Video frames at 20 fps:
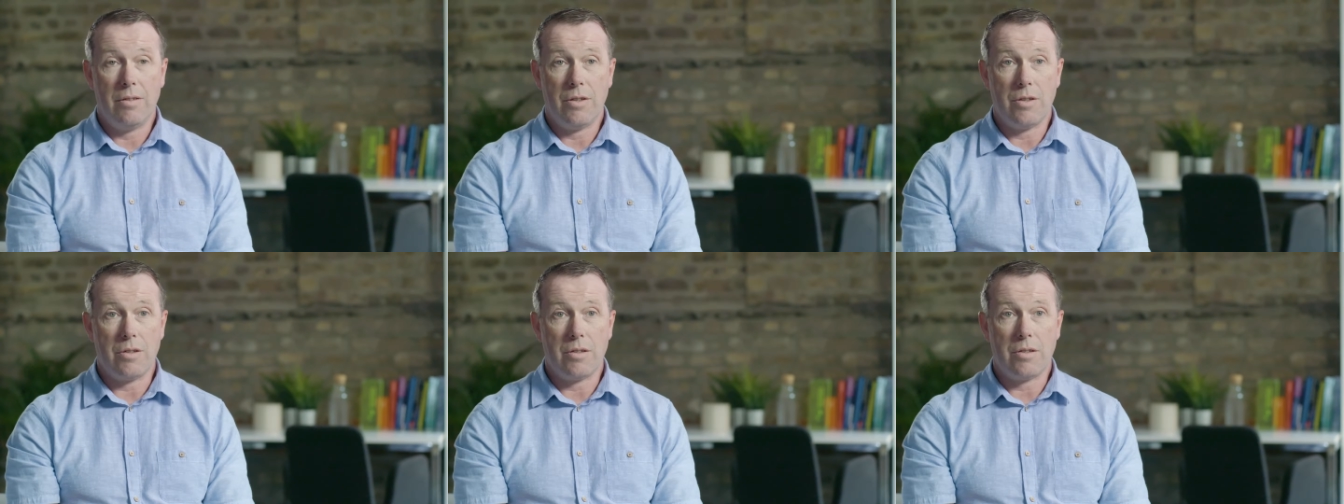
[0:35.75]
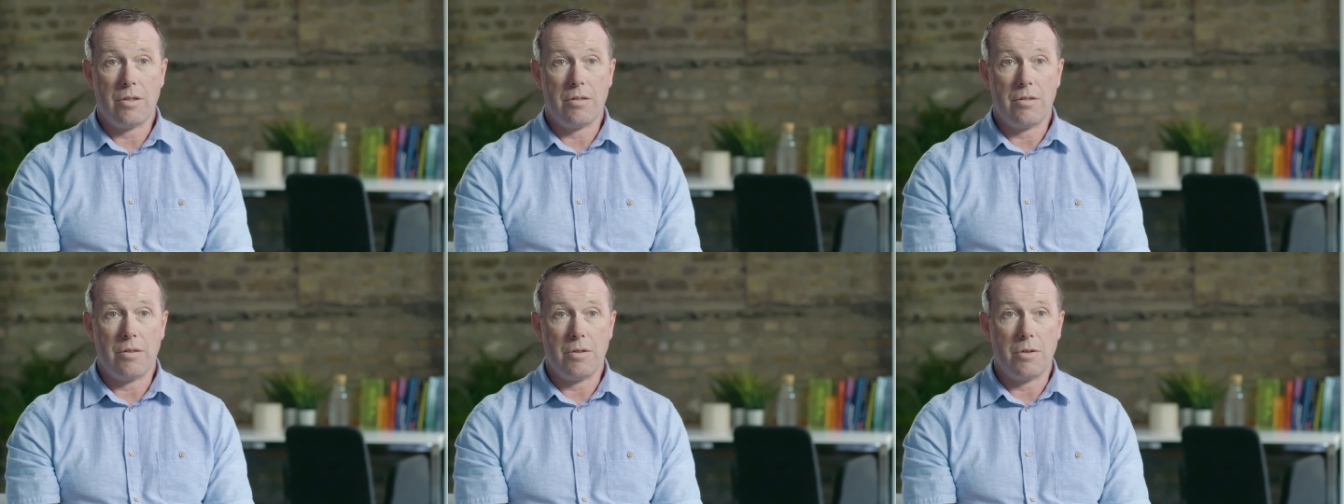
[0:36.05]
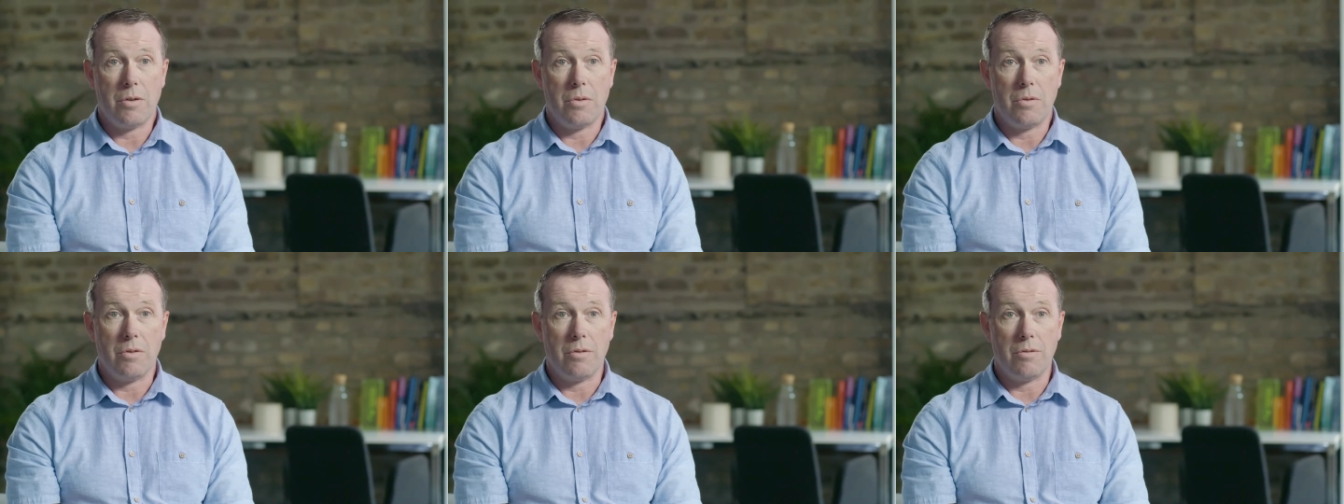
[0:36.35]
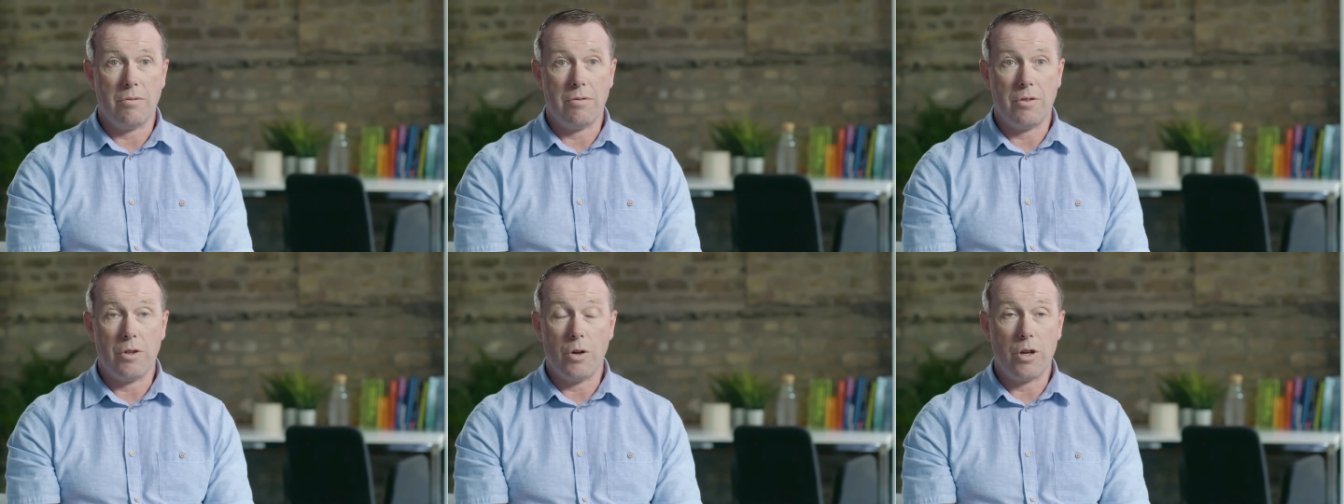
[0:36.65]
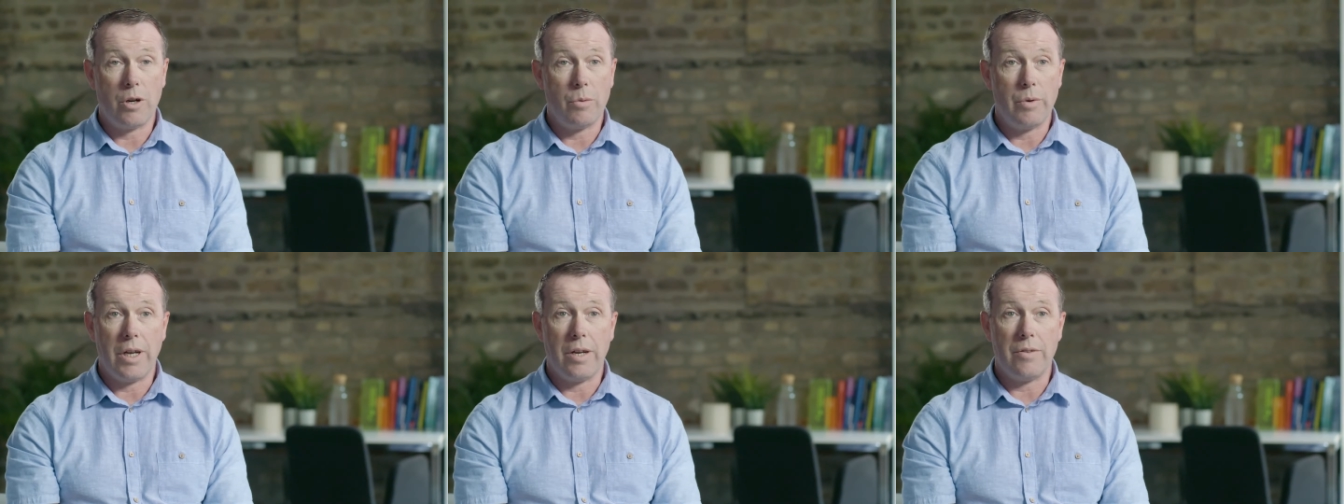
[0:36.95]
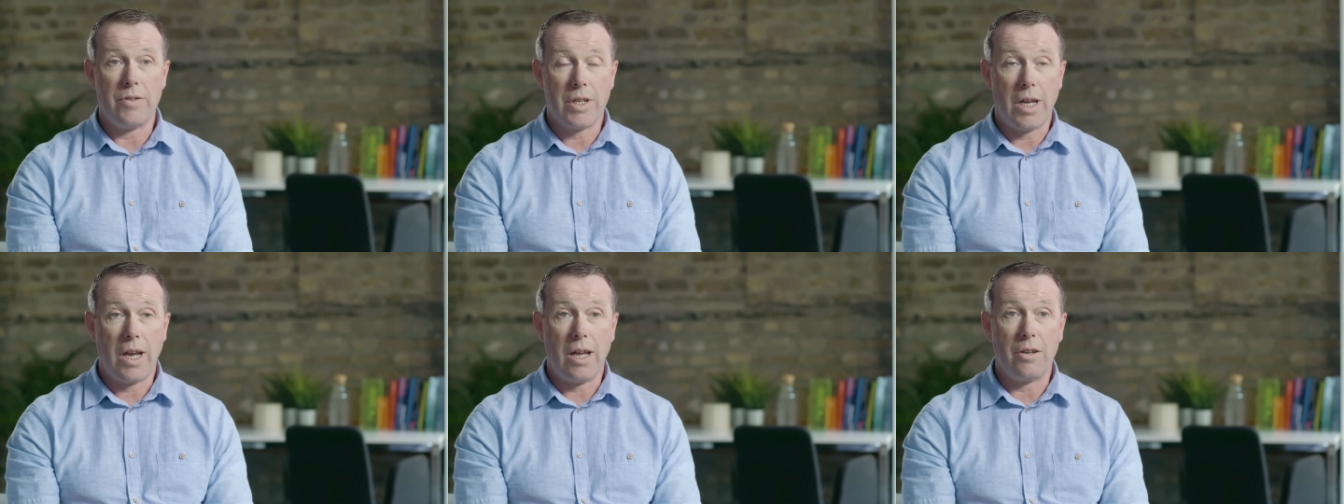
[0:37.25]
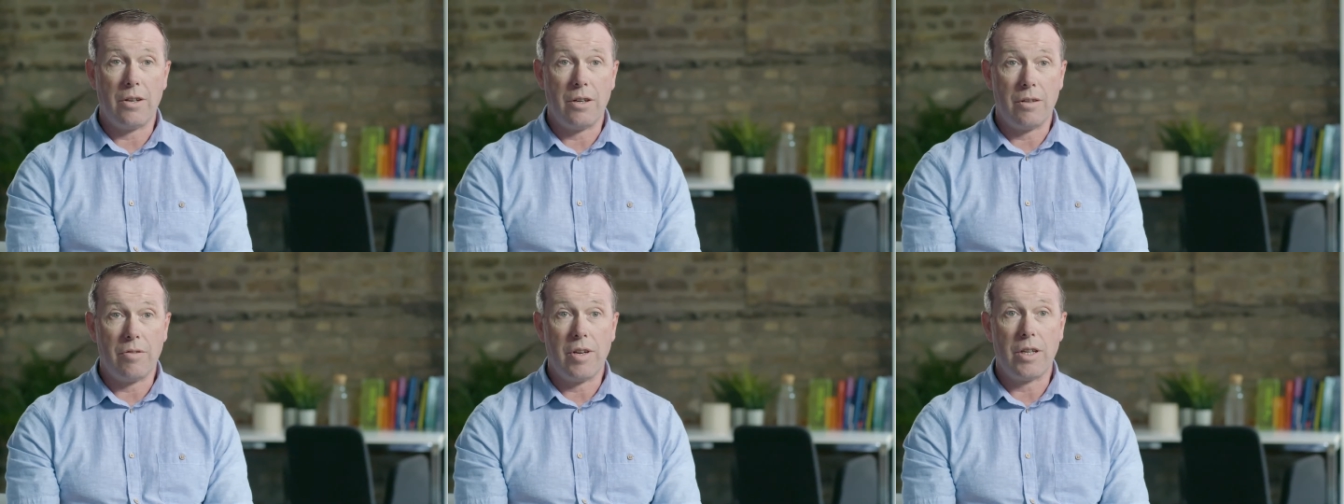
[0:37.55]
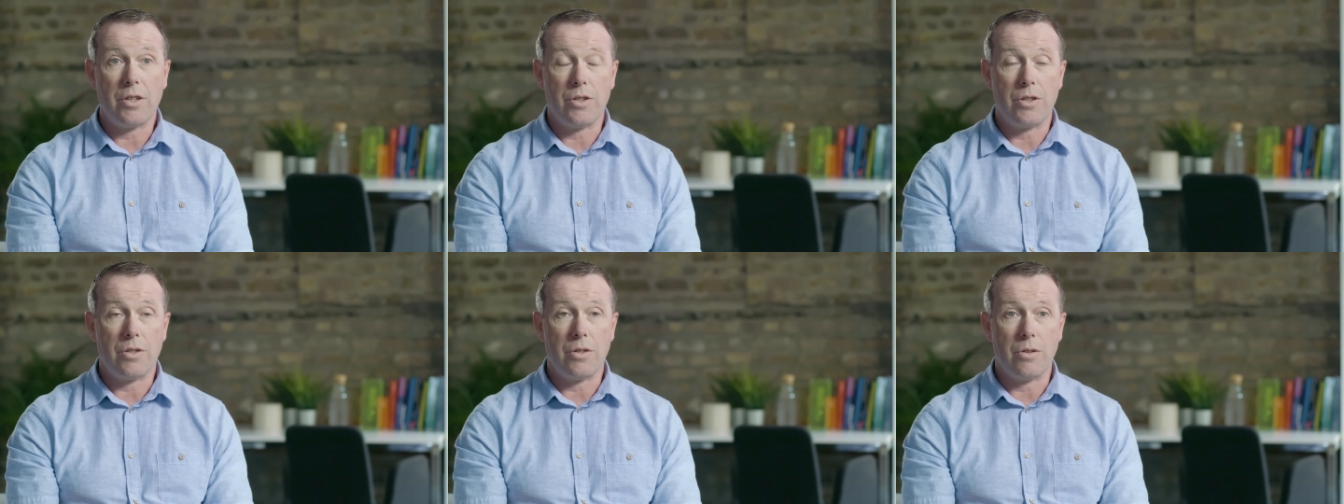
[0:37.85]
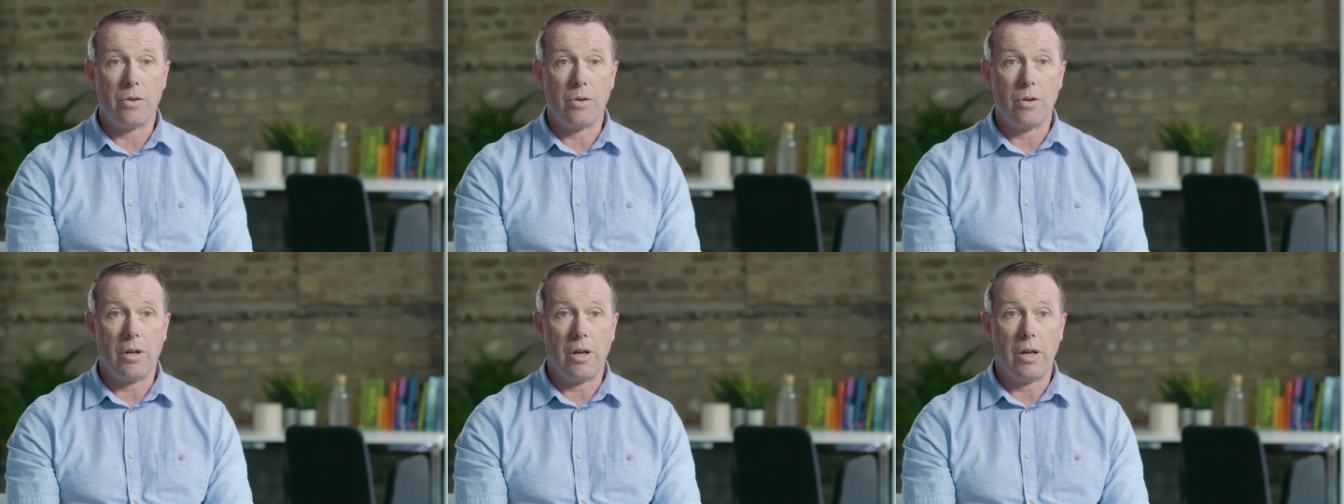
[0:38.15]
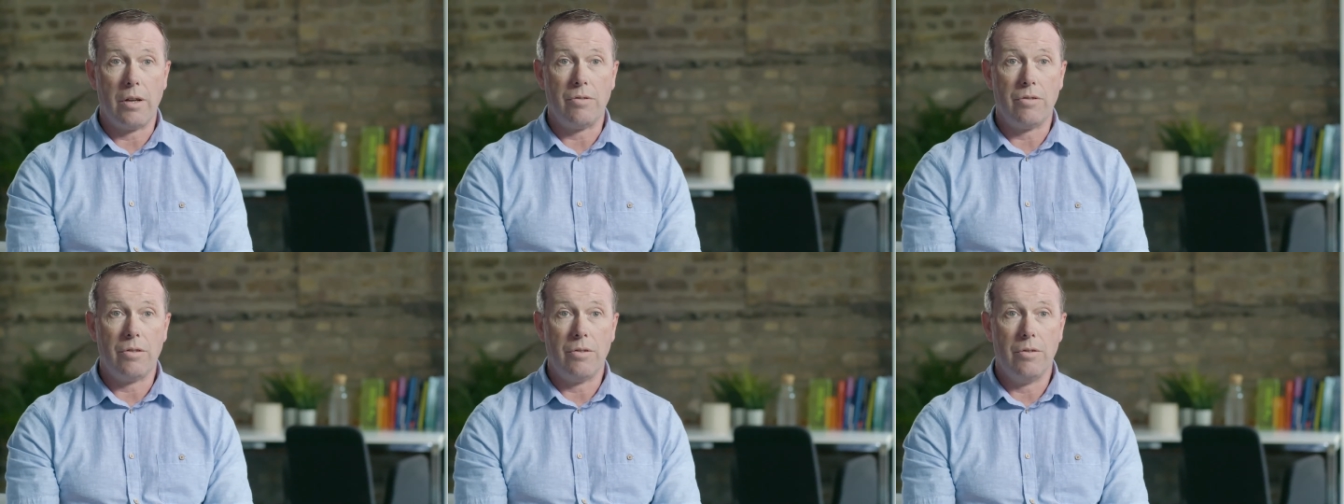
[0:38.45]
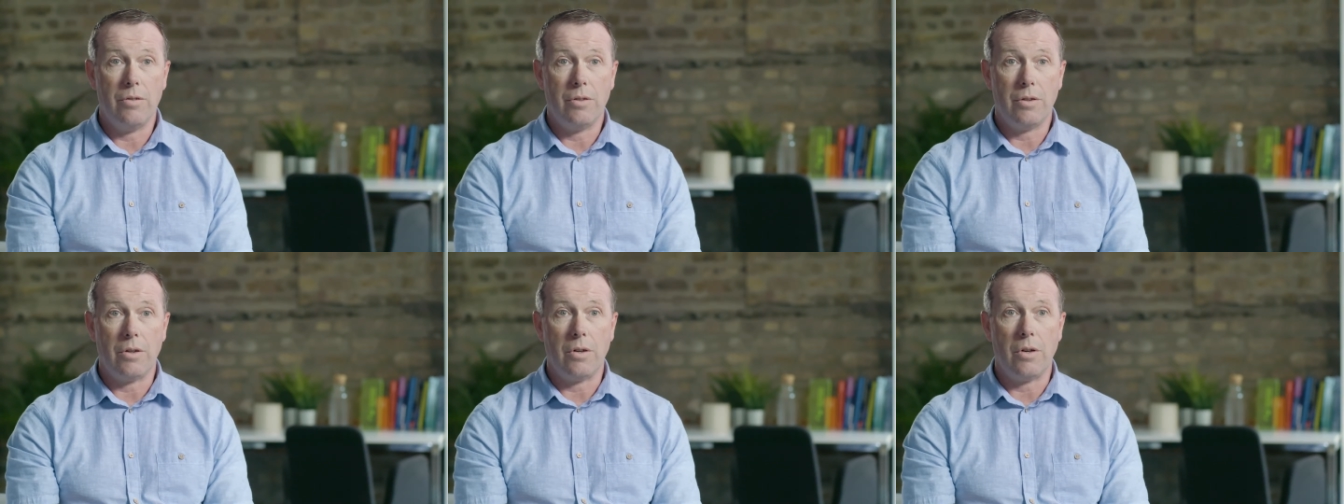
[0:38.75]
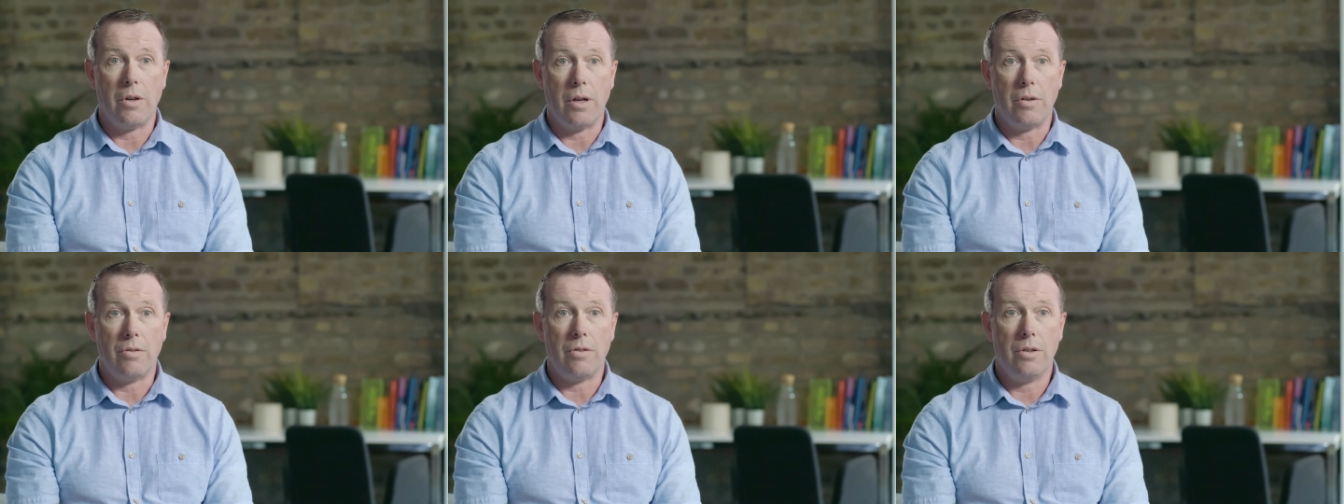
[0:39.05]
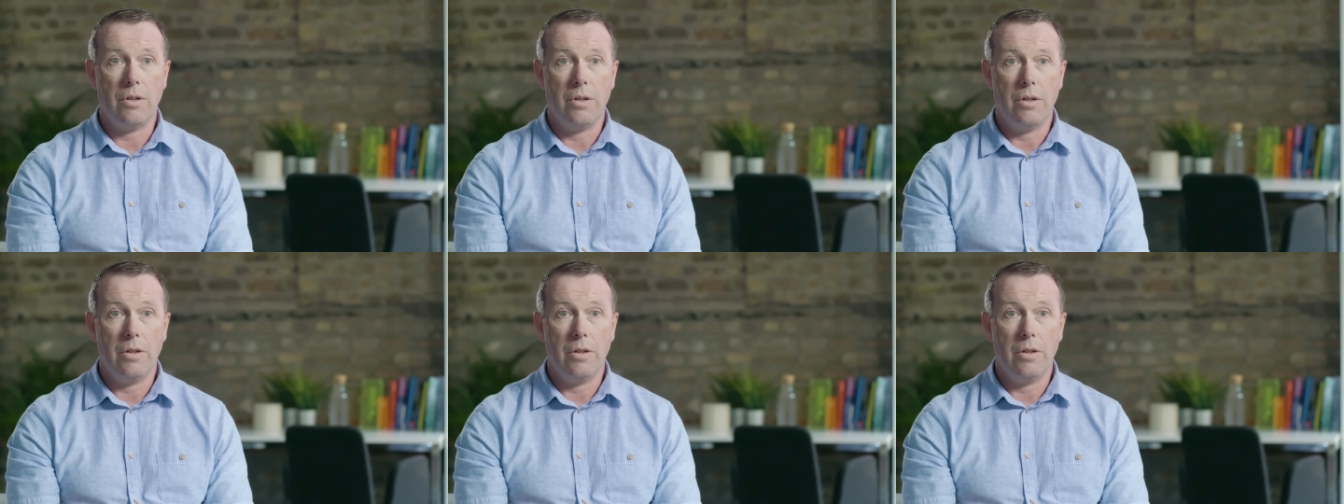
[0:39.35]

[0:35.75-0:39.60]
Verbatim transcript: There's, there's no, no other way of saying it. It affected your whole life, whole life.